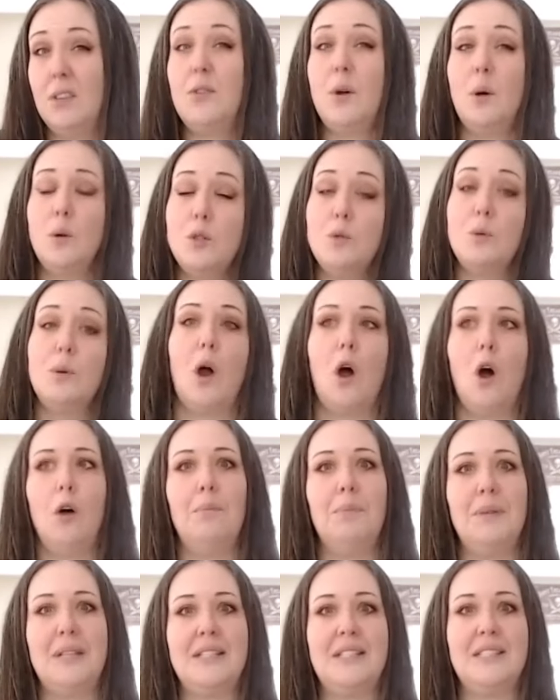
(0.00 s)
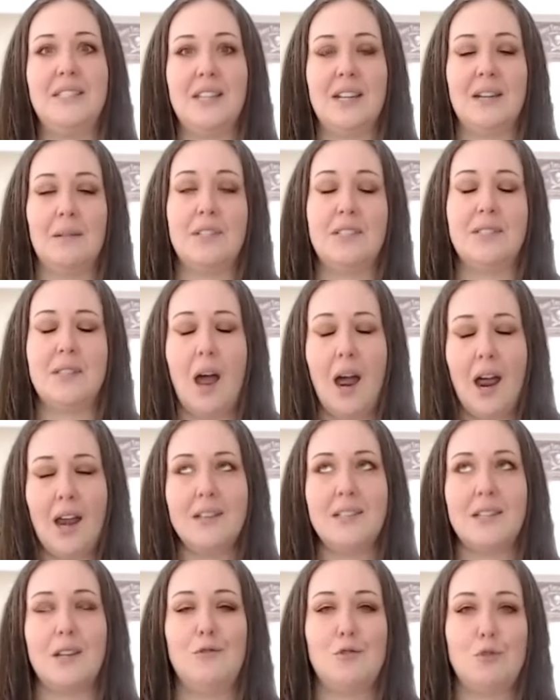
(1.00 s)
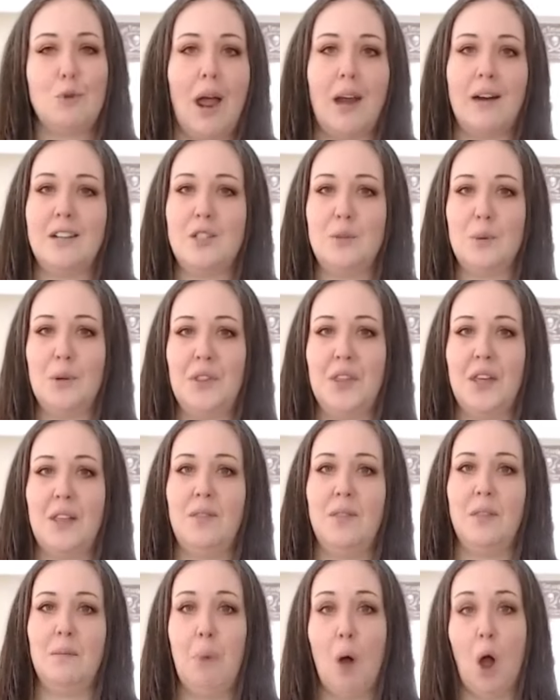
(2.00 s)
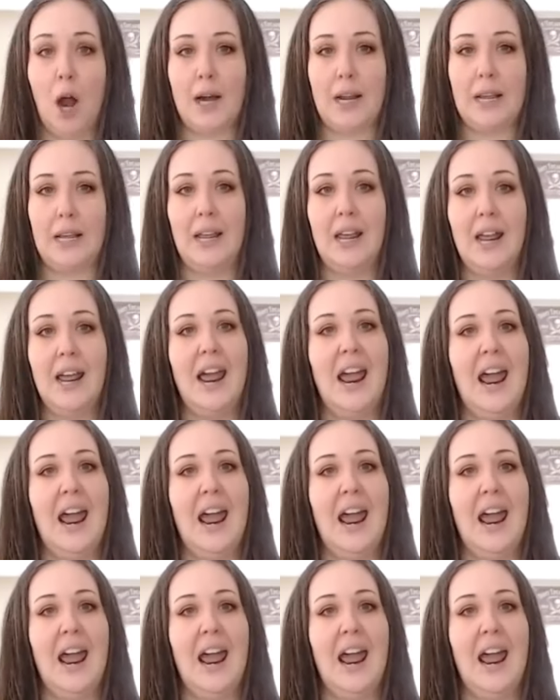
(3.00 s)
Those would all be signs of dryness within the body.